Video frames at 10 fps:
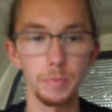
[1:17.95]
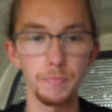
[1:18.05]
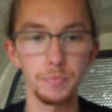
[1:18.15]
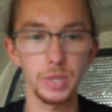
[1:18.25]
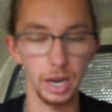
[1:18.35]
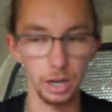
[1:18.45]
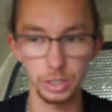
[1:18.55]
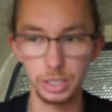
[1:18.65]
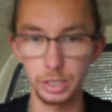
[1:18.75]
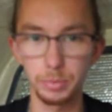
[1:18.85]
Air
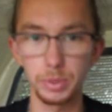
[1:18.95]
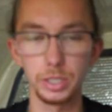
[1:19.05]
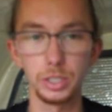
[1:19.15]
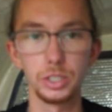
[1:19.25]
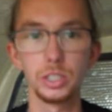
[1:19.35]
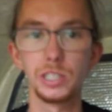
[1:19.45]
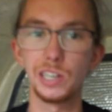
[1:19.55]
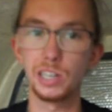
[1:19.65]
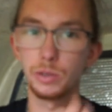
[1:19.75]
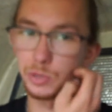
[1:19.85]
seepage,
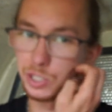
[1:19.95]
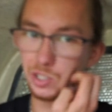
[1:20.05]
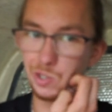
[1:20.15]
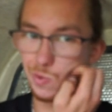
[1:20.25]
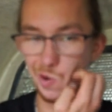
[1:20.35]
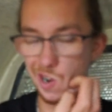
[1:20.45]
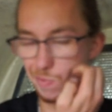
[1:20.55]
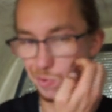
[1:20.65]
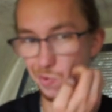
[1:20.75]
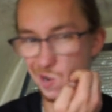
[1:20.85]
which is what I've
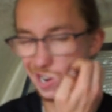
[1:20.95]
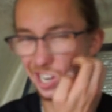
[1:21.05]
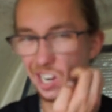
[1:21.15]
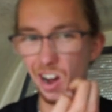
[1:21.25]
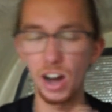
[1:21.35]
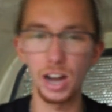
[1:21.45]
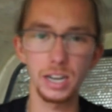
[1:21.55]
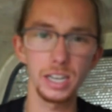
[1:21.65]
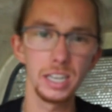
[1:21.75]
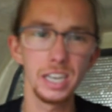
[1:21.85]
been working
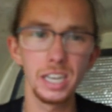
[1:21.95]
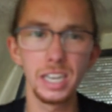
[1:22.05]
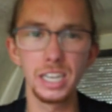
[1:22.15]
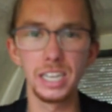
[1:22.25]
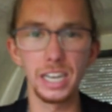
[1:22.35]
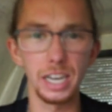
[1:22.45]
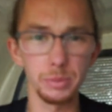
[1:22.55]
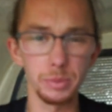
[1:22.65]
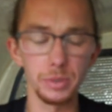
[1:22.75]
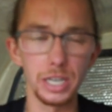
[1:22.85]
on. It has
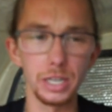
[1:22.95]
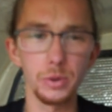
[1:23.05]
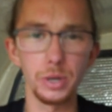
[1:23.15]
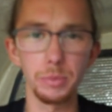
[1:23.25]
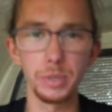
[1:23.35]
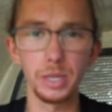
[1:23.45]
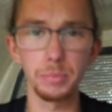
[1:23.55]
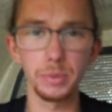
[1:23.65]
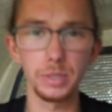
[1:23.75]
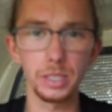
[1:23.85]
been raining quite a bit
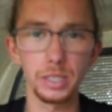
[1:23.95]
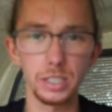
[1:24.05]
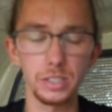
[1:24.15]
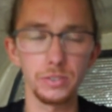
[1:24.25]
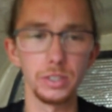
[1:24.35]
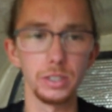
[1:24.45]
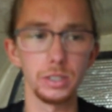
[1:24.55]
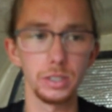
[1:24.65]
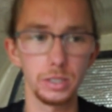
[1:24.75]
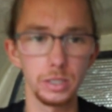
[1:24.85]
up in
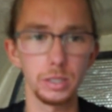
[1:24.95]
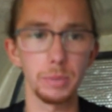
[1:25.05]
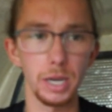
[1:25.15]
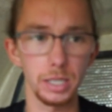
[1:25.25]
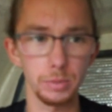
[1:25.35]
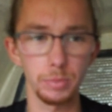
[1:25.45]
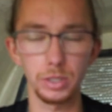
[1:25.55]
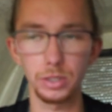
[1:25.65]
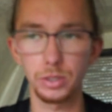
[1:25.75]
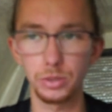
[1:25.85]
Huntsville the past
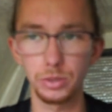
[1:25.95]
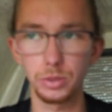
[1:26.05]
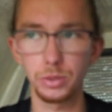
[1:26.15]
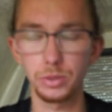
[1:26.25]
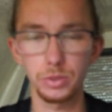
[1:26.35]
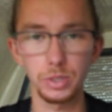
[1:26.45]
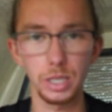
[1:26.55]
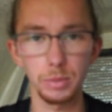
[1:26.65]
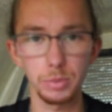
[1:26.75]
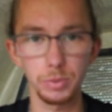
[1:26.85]
month, 2-3
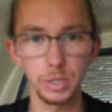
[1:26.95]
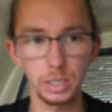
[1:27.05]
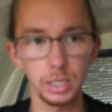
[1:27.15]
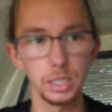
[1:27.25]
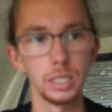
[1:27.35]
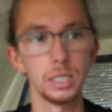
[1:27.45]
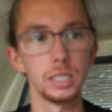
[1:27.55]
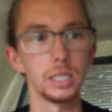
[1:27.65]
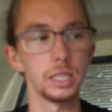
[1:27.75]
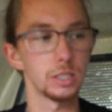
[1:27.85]
times a week.
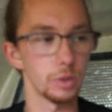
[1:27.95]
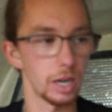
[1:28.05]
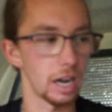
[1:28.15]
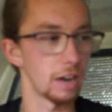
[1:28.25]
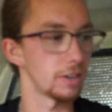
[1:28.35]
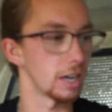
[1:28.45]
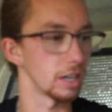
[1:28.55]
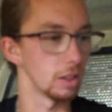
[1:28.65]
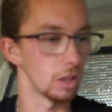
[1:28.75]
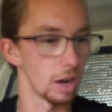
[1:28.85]
So I have had a
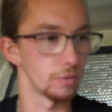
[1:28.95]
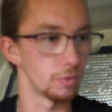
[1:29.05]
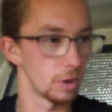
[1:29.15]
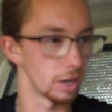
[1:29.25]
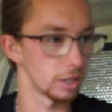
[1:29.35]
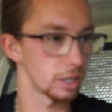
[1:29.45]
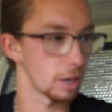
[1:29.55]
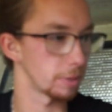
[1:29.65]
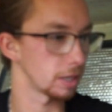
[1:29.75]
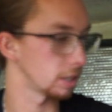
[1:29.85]
lot of water
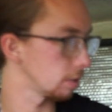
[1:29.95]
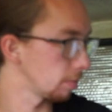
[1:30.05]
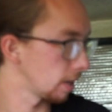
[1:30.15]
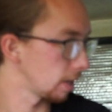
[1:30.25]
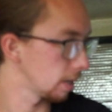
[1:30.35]
coming into my